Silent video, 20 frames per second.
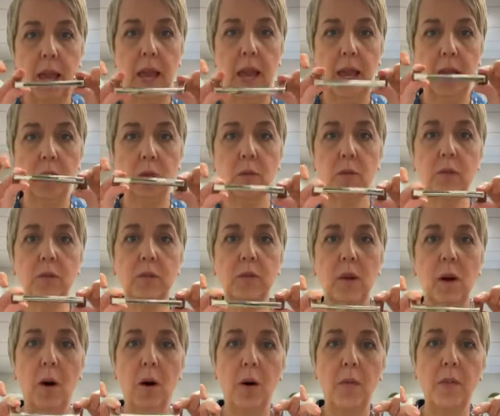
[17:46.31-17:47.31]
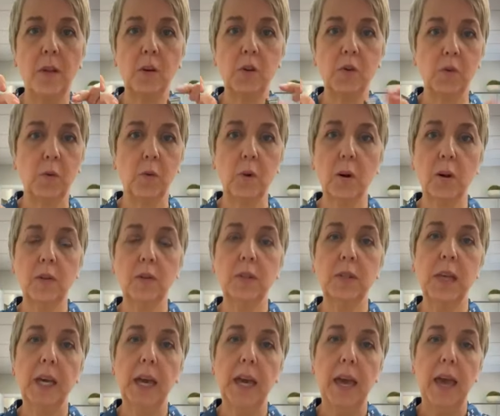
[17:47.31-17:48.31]
handles on the
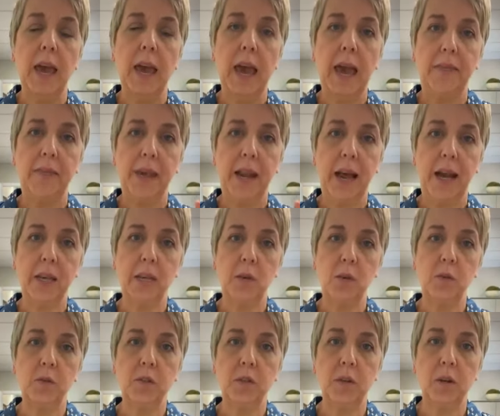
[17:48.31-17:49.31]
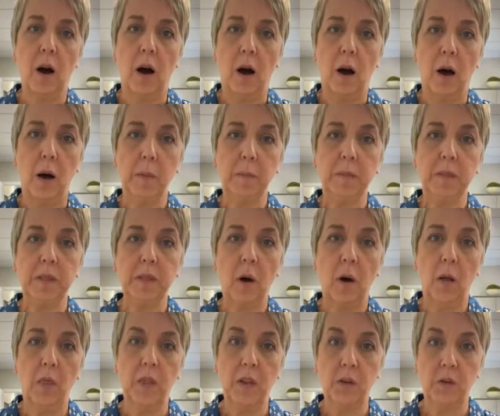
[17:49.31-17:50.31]
drawers, and then I use knobs
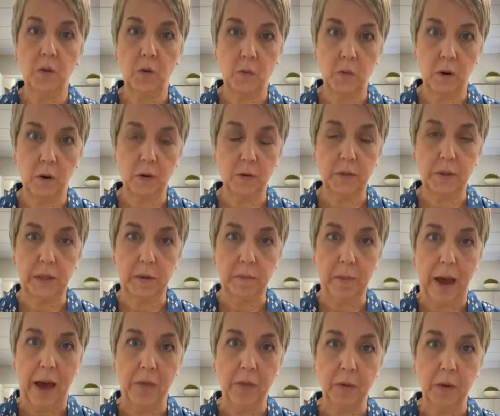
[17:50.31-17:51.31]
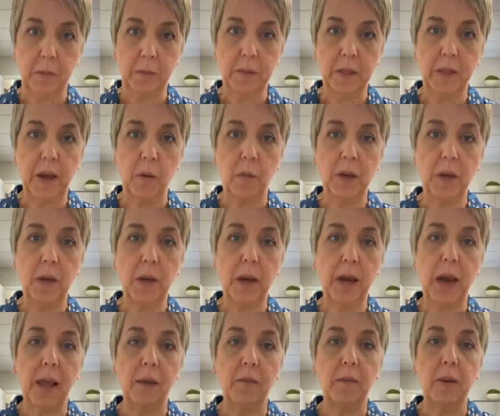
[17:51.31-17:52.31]
on the doors in bathrooms, and that way you can
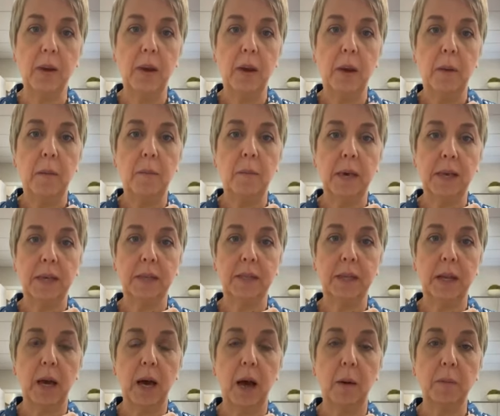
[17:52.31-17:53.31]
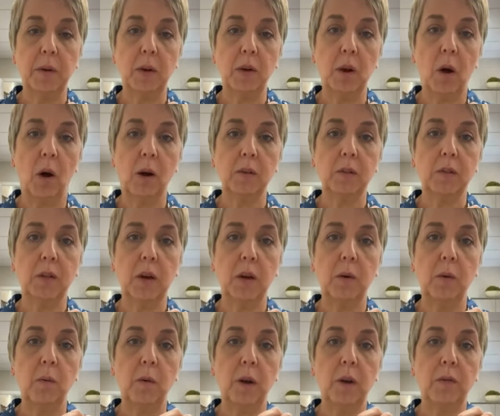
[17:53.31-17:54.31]
kind of mix it up. You can
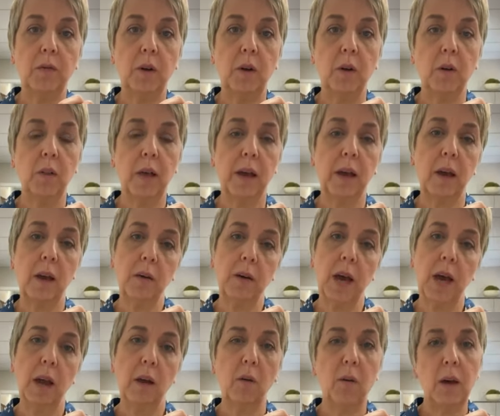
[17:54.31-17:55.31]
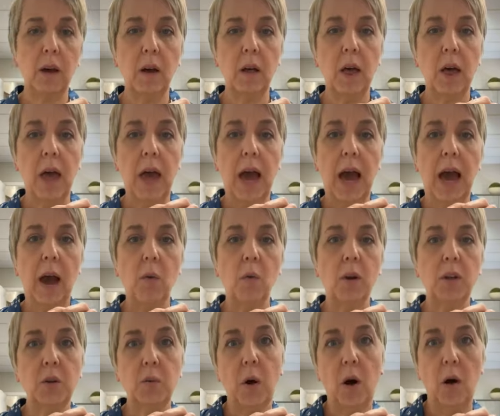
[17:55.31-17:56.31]
also, if you're like, okay, well, I
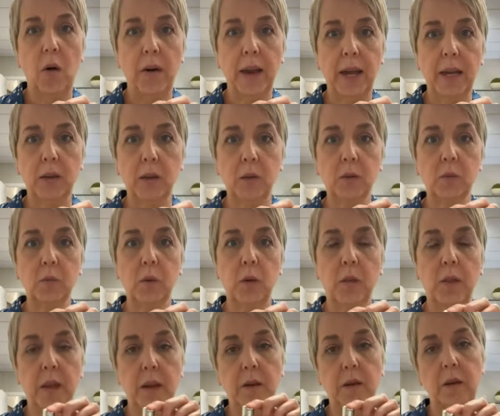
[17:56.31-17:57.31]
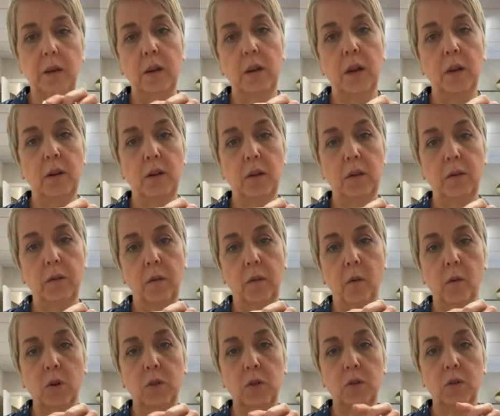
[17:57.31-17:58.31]
want to do all handles, well then of
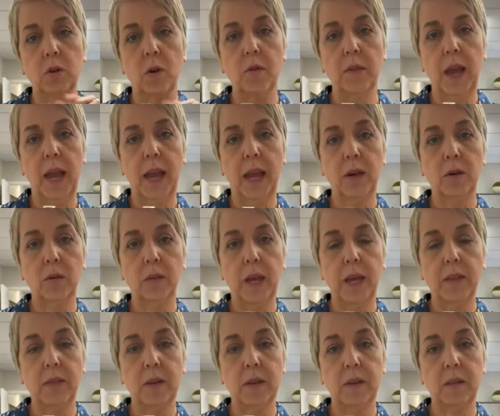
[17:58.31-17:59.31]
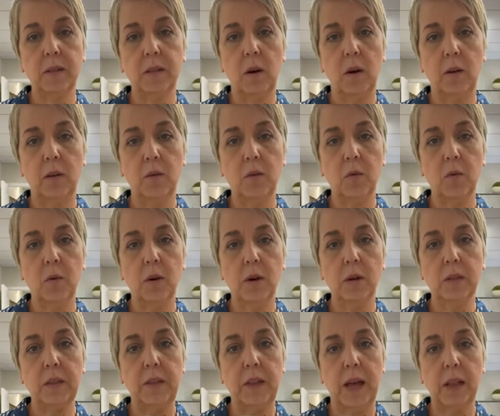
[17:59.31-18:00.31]
course you turn the handle like this on
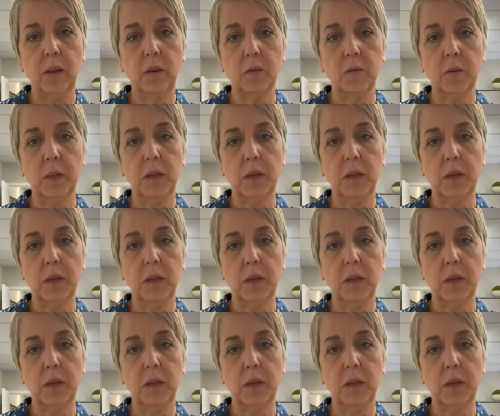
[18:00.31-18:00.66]
doors, and that looks